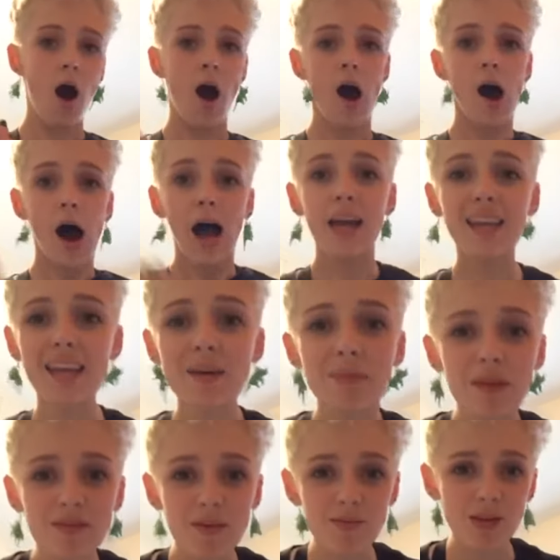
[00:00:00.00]
I can't believe
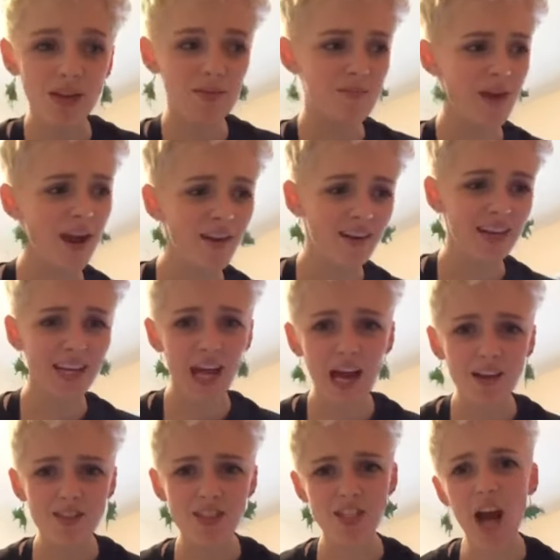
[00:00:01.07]
I'm gonna marry Count
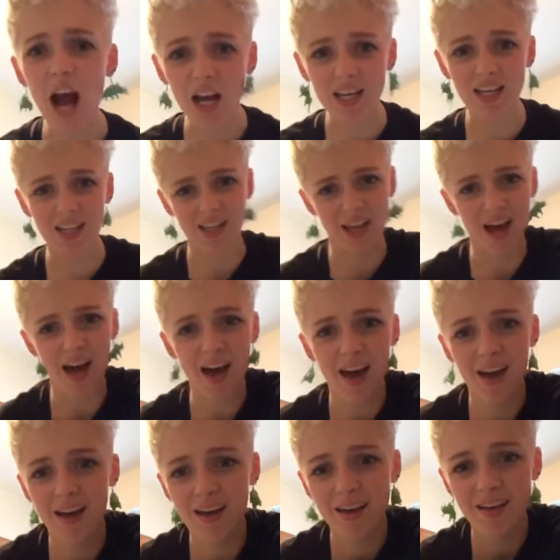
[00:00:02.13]
Chocula.
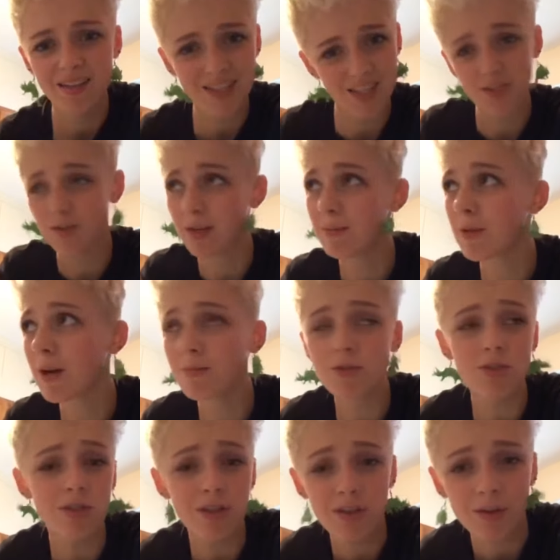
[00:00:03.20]
It's a dream come
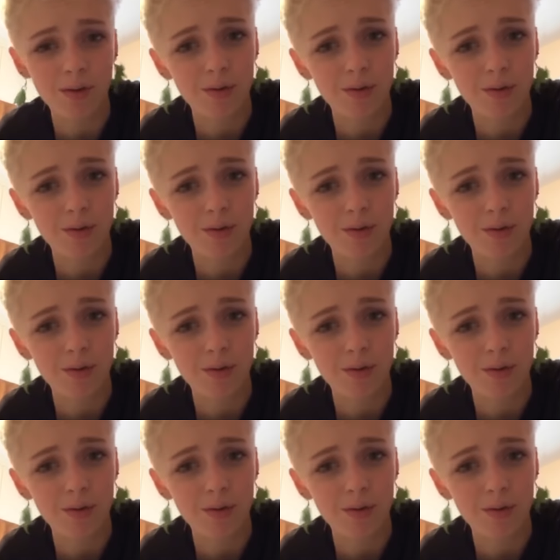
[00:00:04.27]
true.